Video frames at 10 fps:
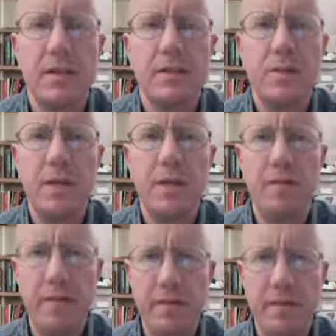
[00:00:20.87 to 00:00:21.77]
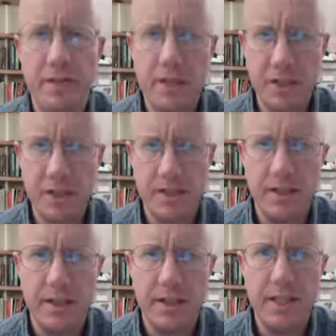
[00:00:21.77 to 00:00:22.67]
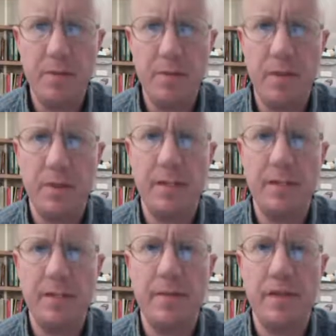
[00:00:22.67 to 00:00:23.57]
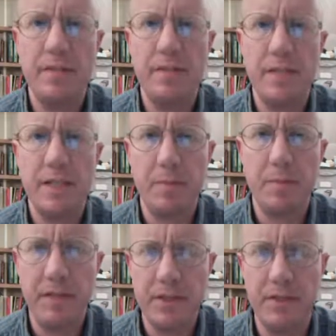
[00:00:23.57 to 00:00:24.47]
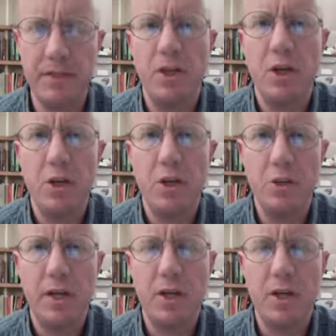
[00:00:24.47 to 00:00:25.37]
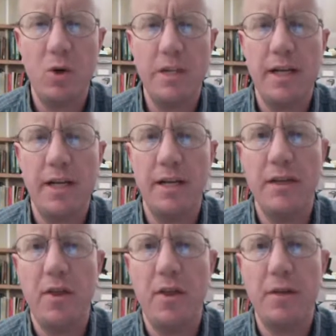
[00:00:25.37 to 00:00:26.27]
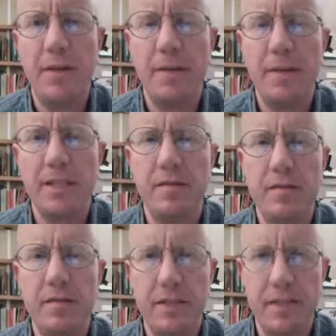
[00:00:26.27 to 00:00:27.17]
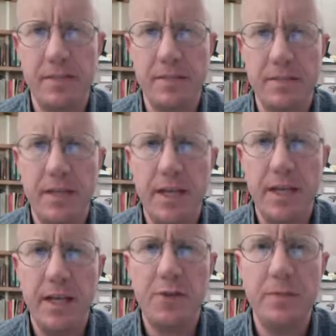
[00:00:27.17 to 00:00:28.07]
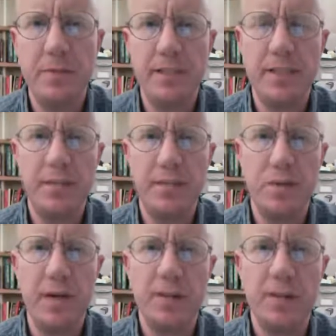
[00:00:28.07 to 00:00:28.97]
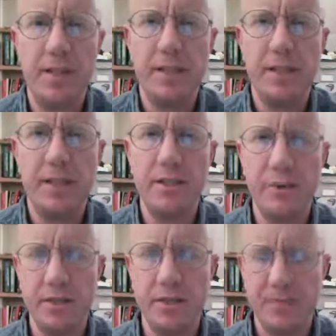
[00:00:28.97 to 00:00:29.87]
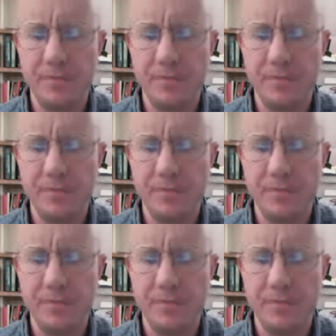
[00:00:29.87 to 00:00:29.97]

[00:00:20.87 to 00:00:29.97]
To give a bit of introduction, Iberall was an American physics professor who taught a course on the thermodynamics of living systems and human systems to chemical engineering students.